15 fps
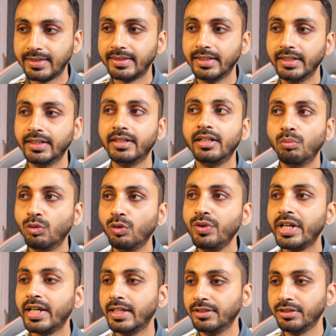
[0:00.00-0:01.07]
the
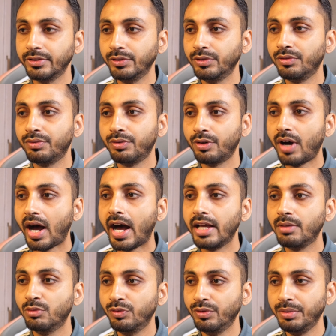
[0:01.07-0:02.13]
moving issue for
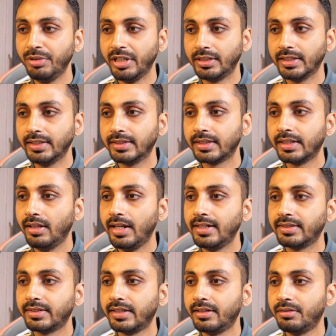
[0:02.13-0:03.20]
iMovie pictures.
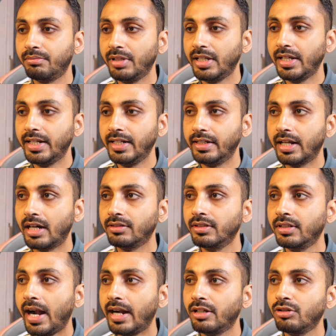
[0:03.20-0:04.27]
Let's play it
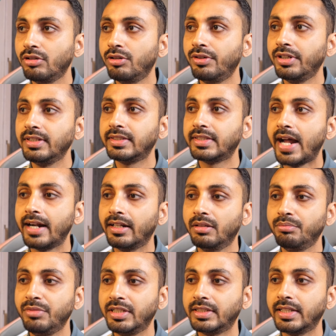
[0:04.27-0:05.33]
now, and you will notice that
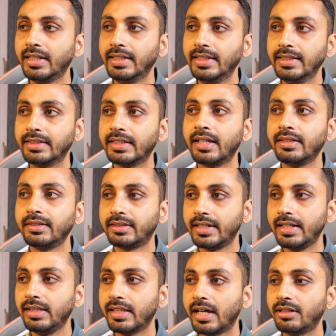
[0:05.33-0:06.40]
the picture is
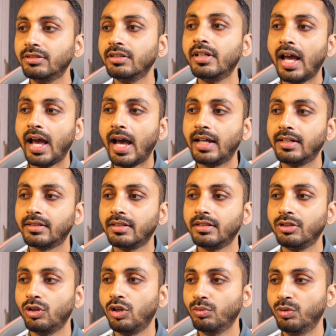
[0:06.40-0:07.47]
still now and
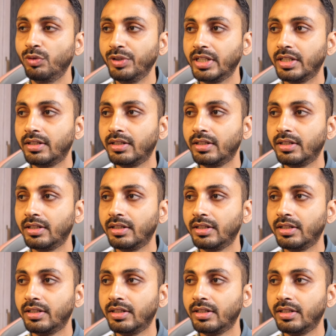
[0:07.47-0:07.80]
not moving.